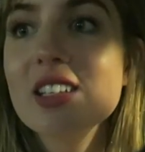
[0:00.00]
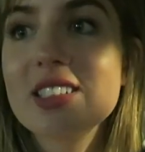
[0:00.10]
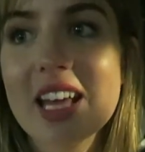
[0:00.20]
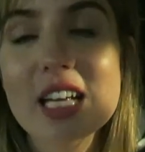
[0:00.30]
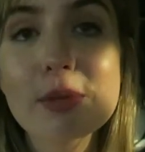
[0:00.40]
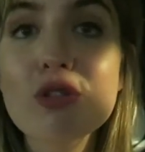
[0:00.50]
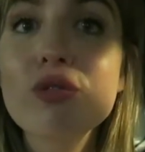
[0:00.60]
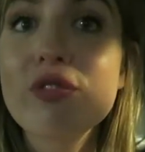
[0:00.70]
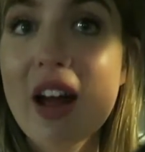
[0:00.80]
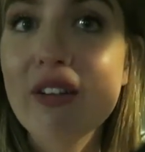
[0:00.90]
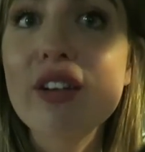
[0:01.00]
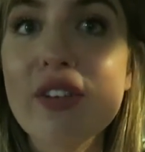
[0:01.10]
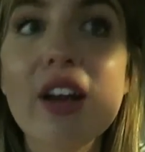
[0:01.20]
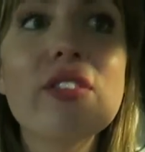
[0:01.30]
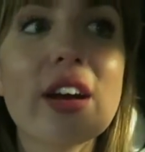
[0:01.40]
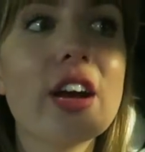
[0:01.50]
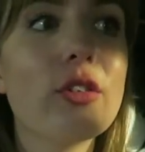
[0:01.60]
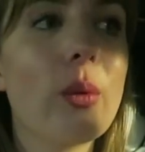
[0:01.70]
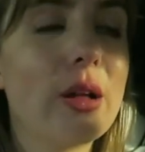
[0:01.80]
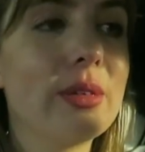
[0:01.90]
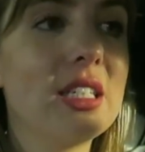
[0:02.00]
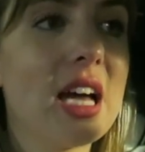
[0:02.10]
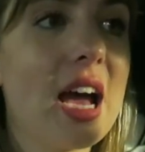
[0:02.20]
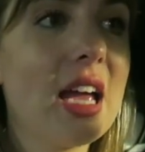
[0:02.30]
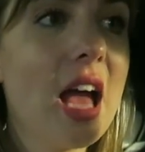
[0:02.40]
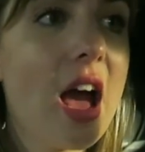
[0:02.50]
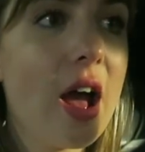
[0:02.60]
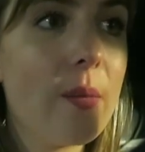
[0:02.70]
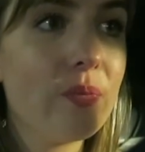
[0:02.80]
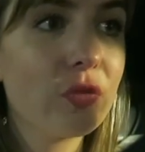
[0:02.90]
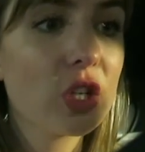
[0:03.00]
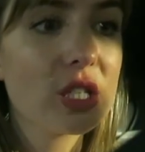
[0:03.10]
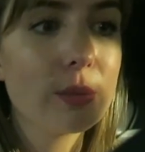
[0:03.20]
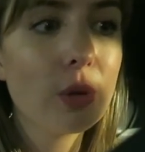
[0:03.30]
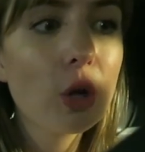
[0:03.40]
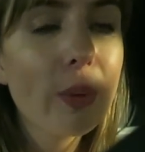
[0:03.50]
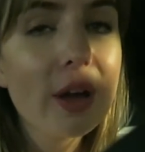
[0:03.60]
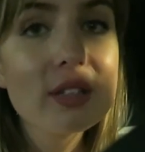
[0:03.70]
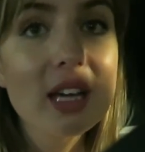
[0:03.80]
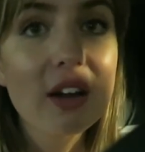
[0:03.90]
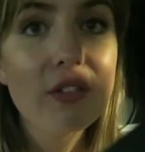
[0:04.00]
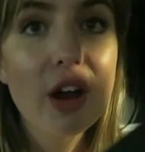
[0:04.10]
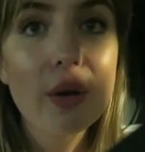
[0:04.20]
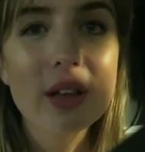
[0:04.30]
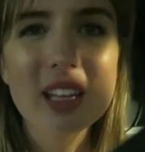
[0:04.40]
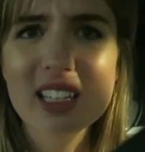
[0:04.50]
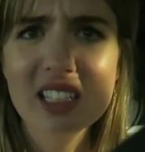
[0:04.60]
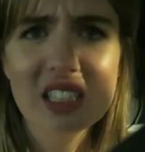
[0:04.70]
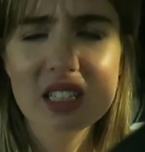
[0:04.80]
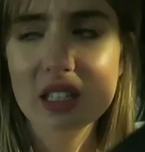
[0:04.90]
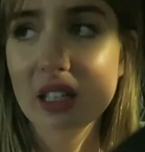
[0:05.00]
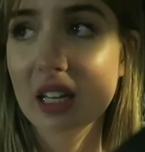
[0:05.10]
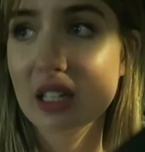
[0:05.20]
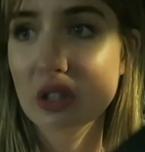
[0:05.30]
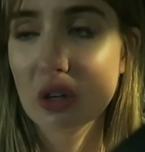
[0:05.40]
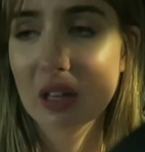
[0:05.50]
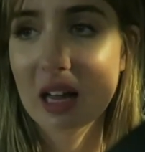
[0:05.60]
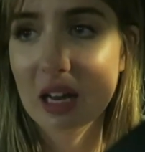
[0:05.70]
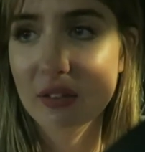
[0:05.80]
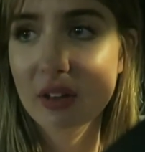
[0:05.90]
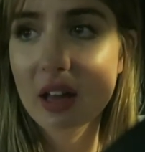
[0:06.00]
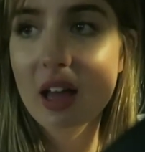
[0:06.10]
today's been a very very very overwhelming day because um, the blog post that I wrote I think I said this earlier has gone live